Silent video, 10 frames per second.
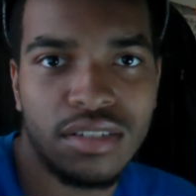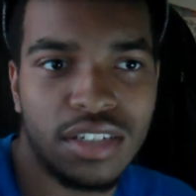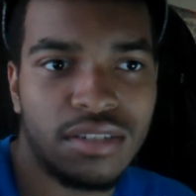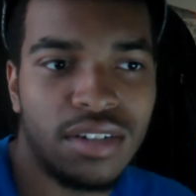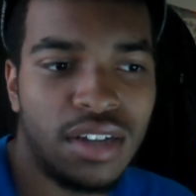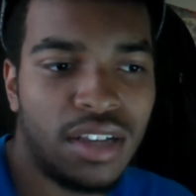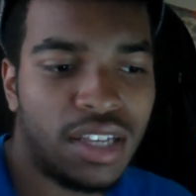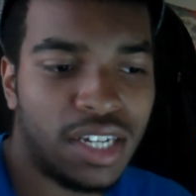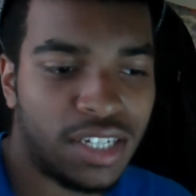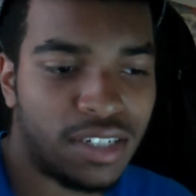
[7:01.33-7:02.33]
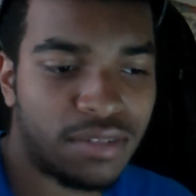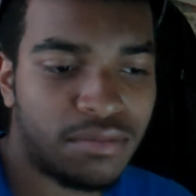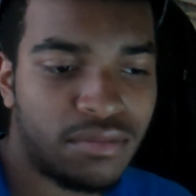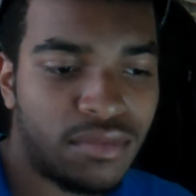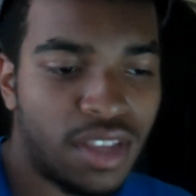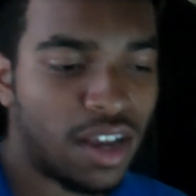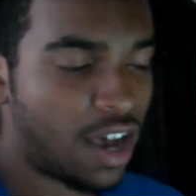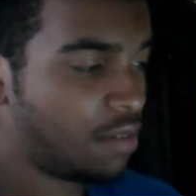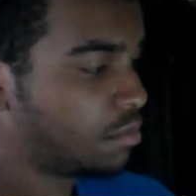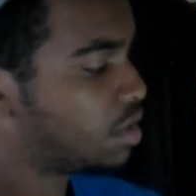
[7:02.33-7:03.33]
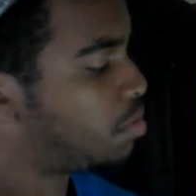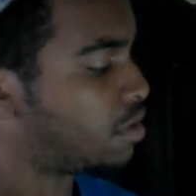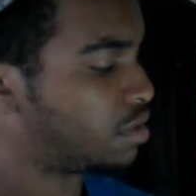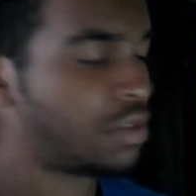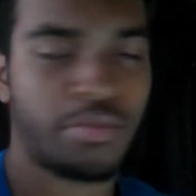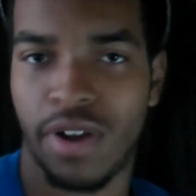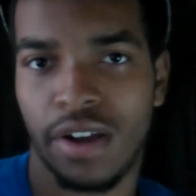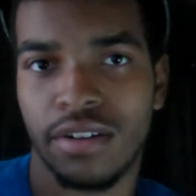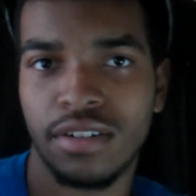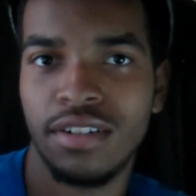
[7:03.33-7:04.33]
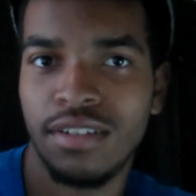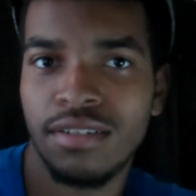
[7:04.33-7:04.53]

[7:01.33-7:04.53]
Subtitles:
You know, I'm supposed to be proud